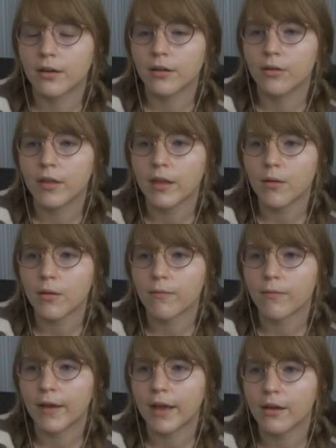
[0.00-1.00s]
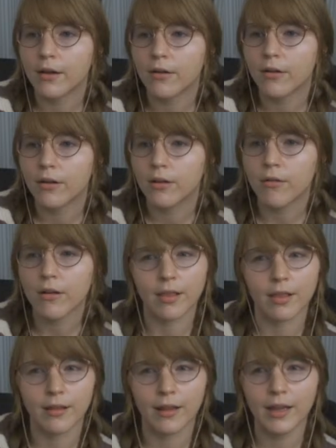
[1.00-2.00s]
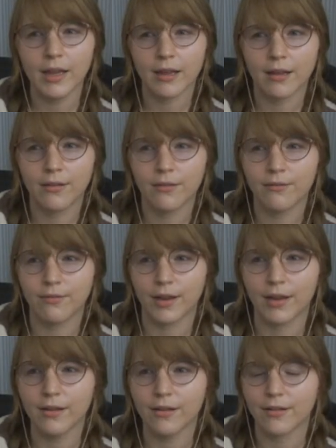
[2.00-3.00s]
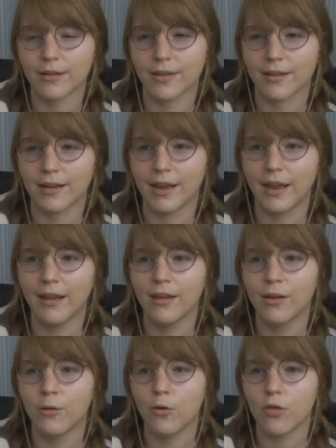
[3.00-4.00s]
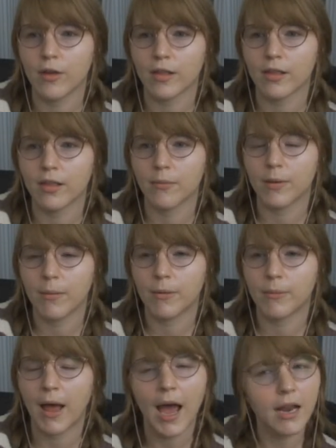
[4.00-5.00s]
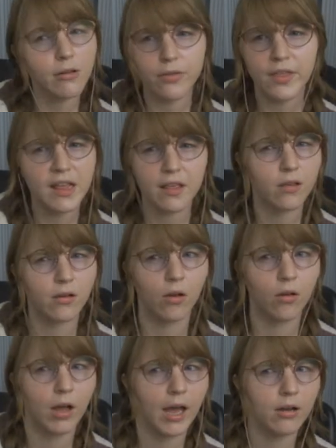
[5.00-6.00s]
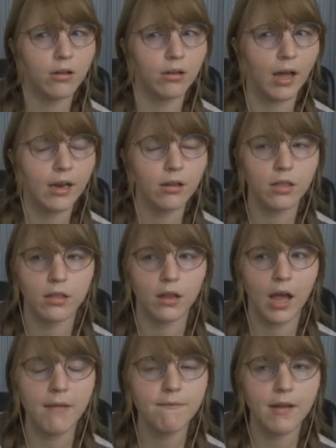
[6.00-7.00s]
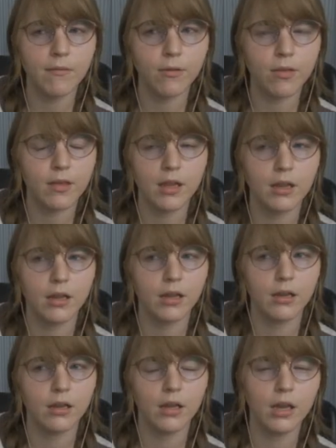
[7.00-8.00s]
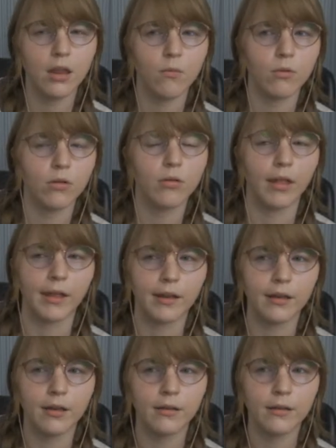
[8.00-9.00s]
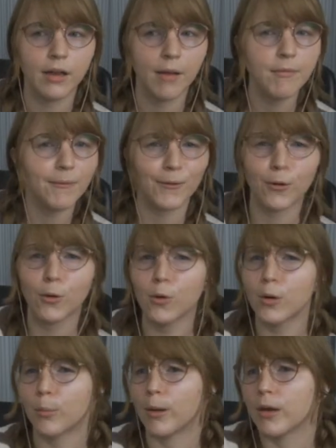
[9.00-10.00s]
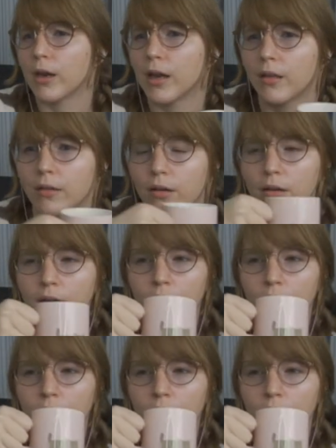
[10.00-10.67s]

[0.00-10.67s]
Do they use Viagra? You guys like Viagra tonight? Or inject themselves, keep it up? I don't think so at all. I've never seen anyone do that. I've never heard about it either.